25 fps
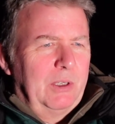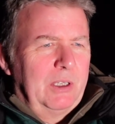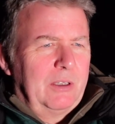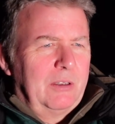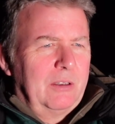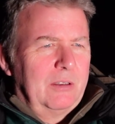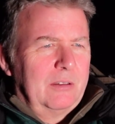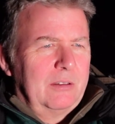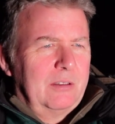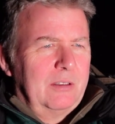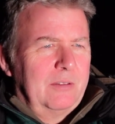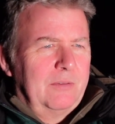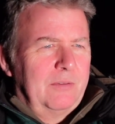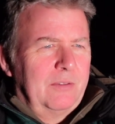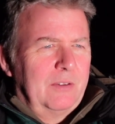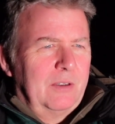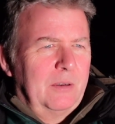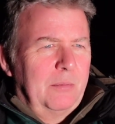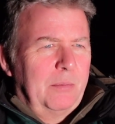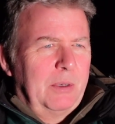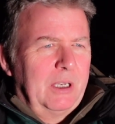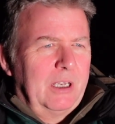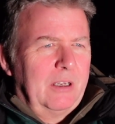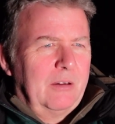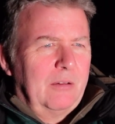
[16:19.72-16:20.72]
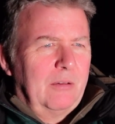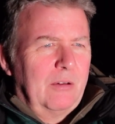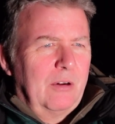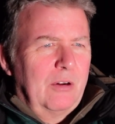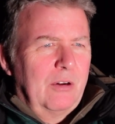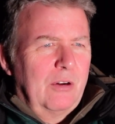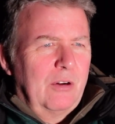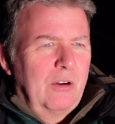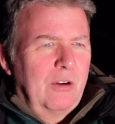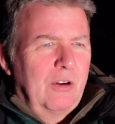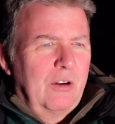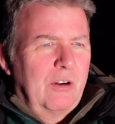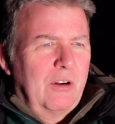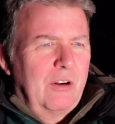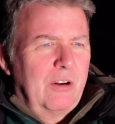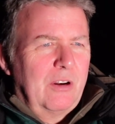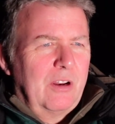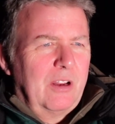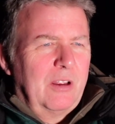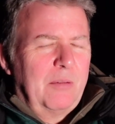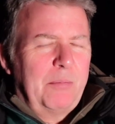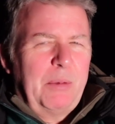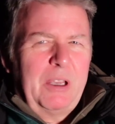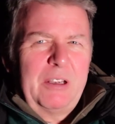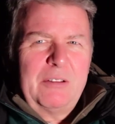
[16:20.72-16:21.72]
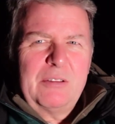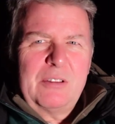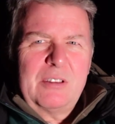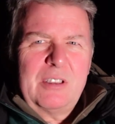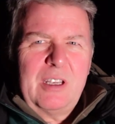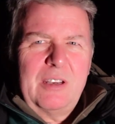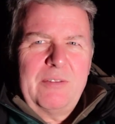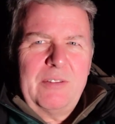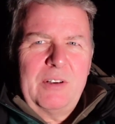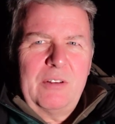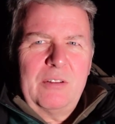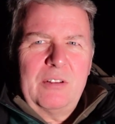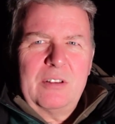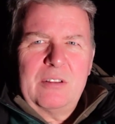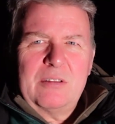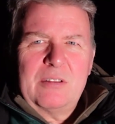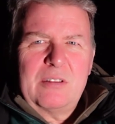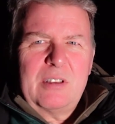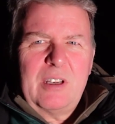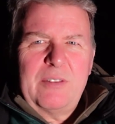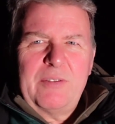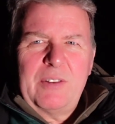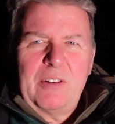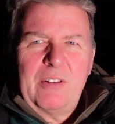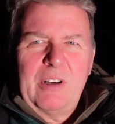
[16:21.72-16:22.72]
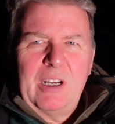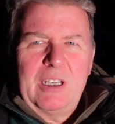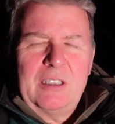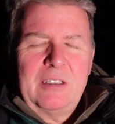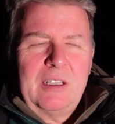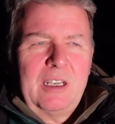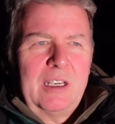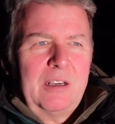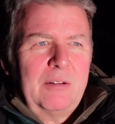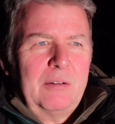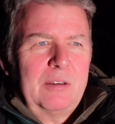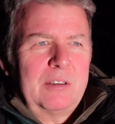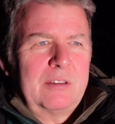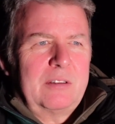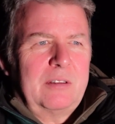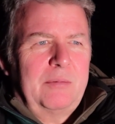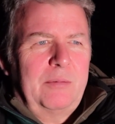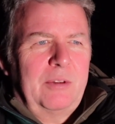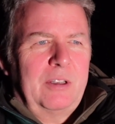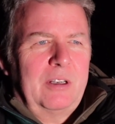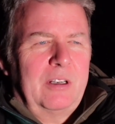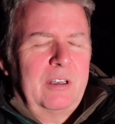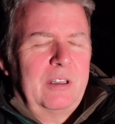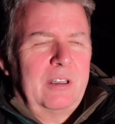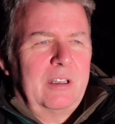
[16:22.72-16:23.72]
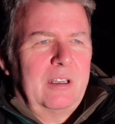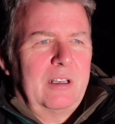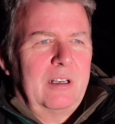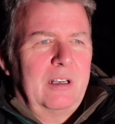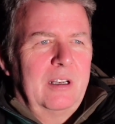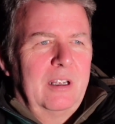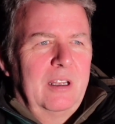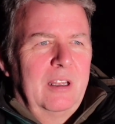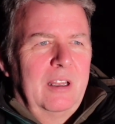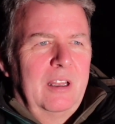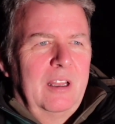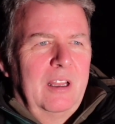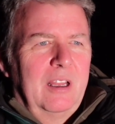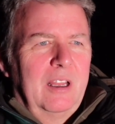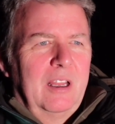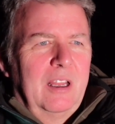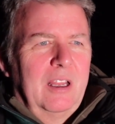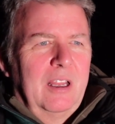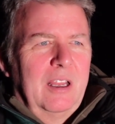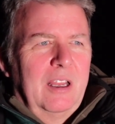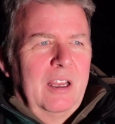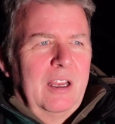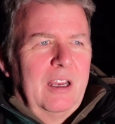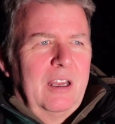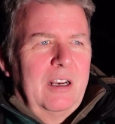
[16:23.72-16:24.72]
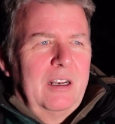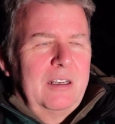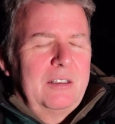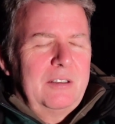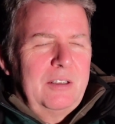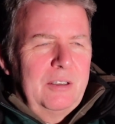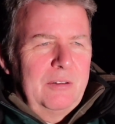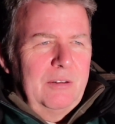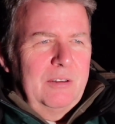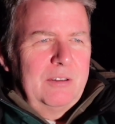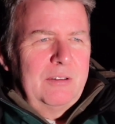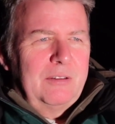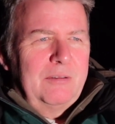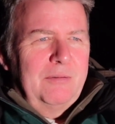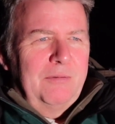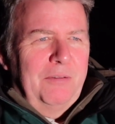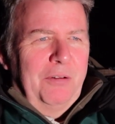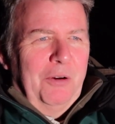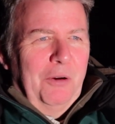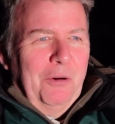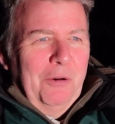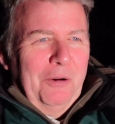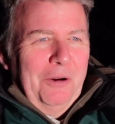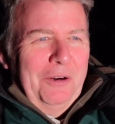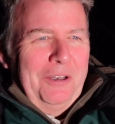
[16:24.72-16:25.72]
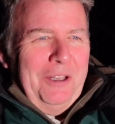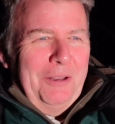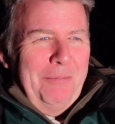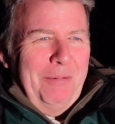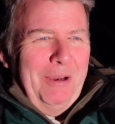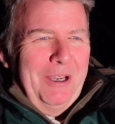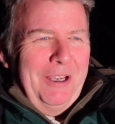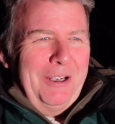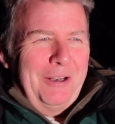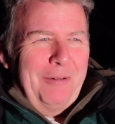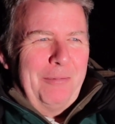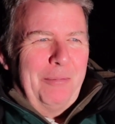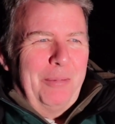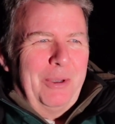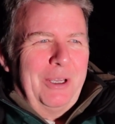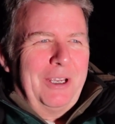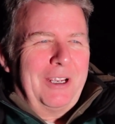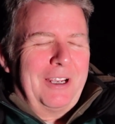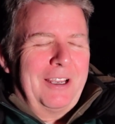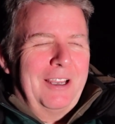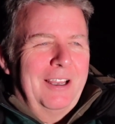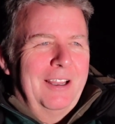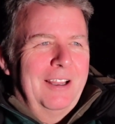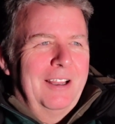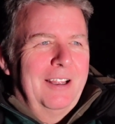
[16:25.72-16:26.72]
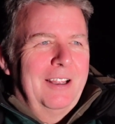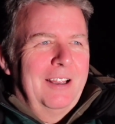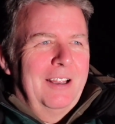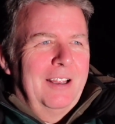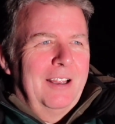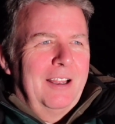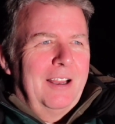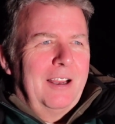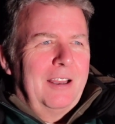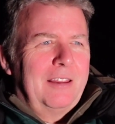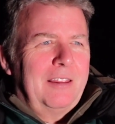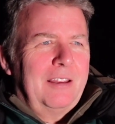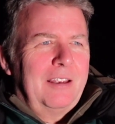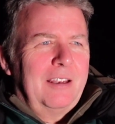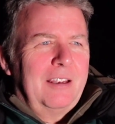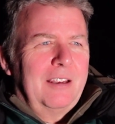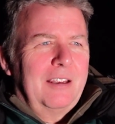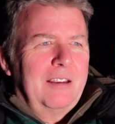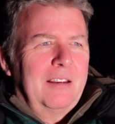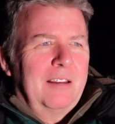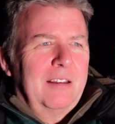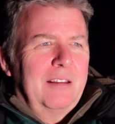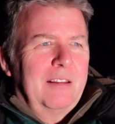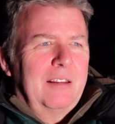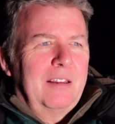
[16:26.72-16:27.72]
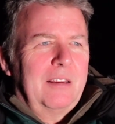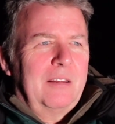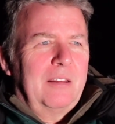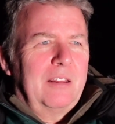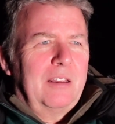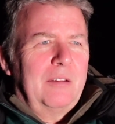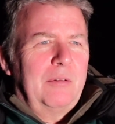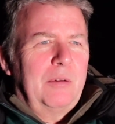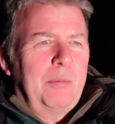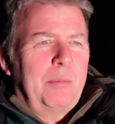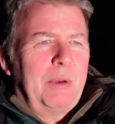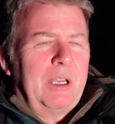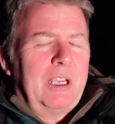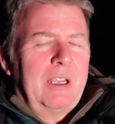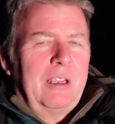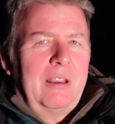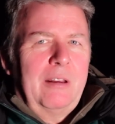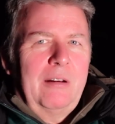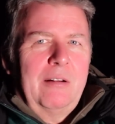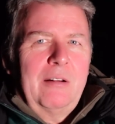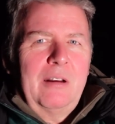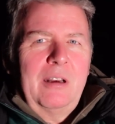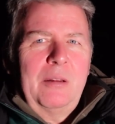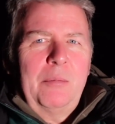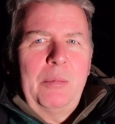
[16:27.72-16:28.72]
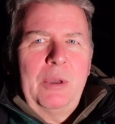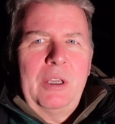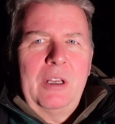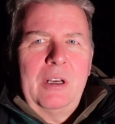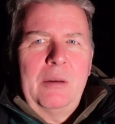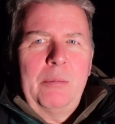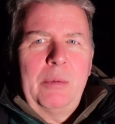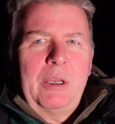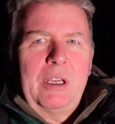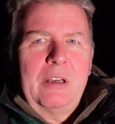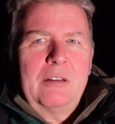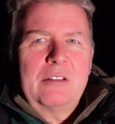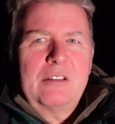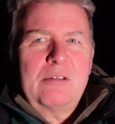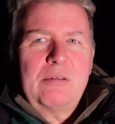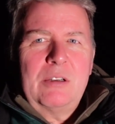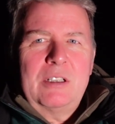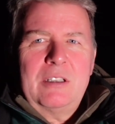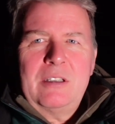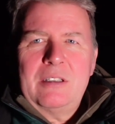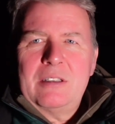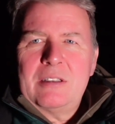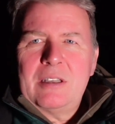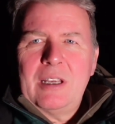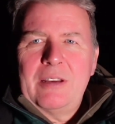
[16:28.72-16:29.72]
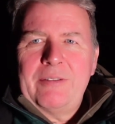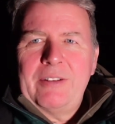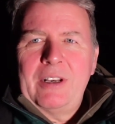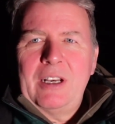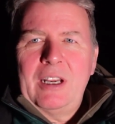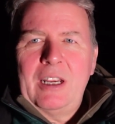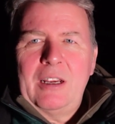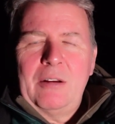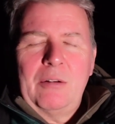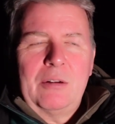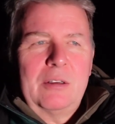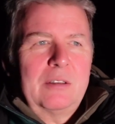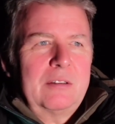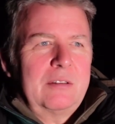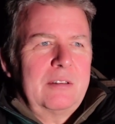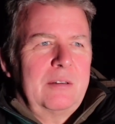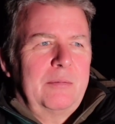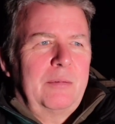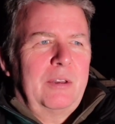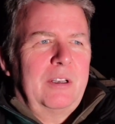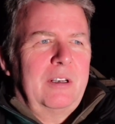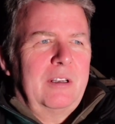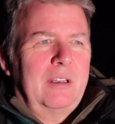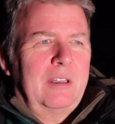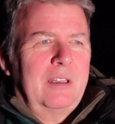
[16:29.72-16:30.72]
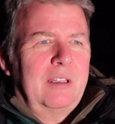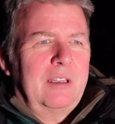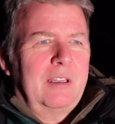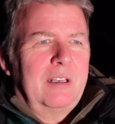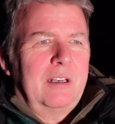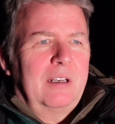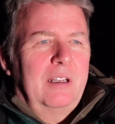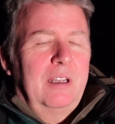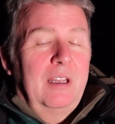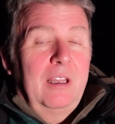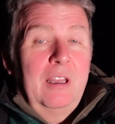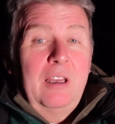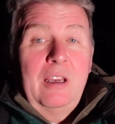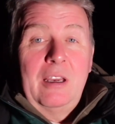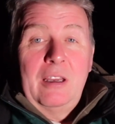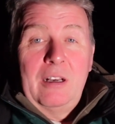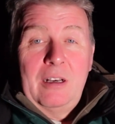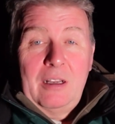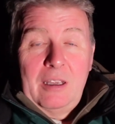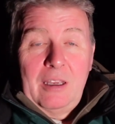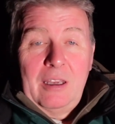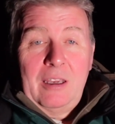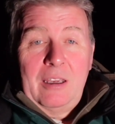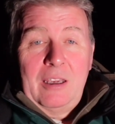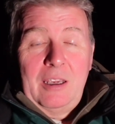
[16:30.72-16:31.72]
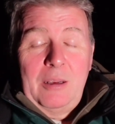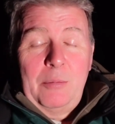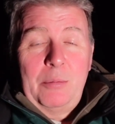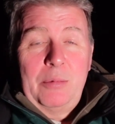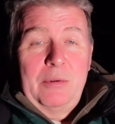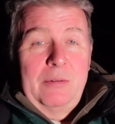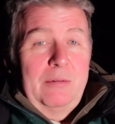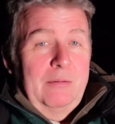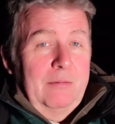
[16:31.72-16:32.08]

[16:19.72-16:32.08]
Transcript: cooked it for about 7 or 8 hours, something like that. And a 240 pound pig, I think they were banking on it being about 27 hours, something like that. And Abe,